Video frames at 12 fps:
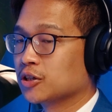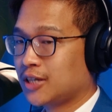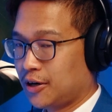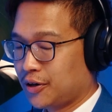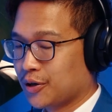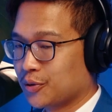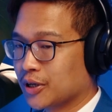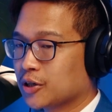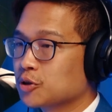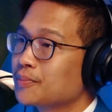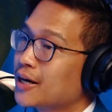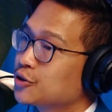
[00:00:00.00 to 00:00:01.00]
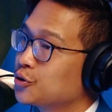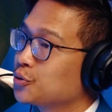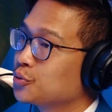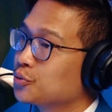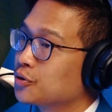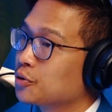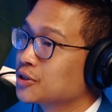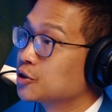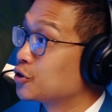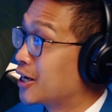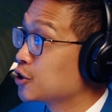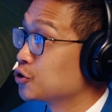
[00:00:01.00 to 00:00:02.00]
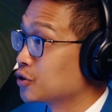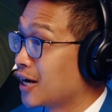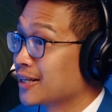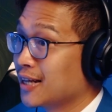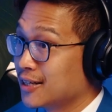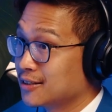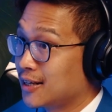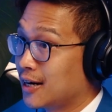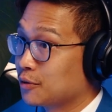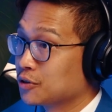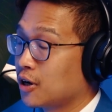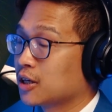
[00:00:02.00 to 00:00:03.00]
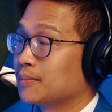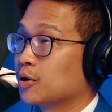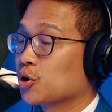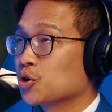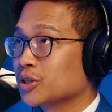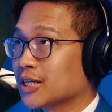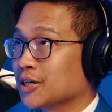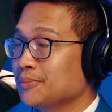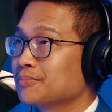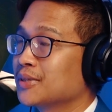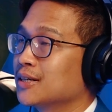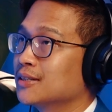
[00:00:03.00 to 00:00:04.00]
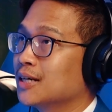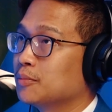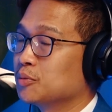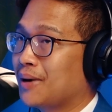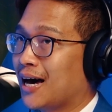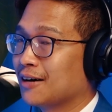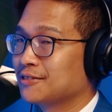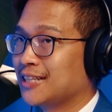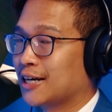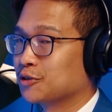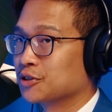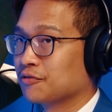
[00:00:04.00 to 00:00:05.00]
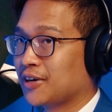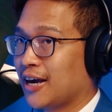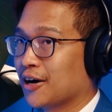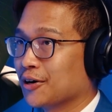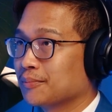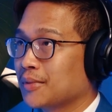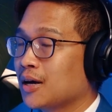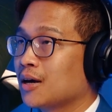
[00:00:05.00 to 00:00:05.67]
Ontario, it goes back to those international guidelines that I was talking about earlier, the WPATH standards of care.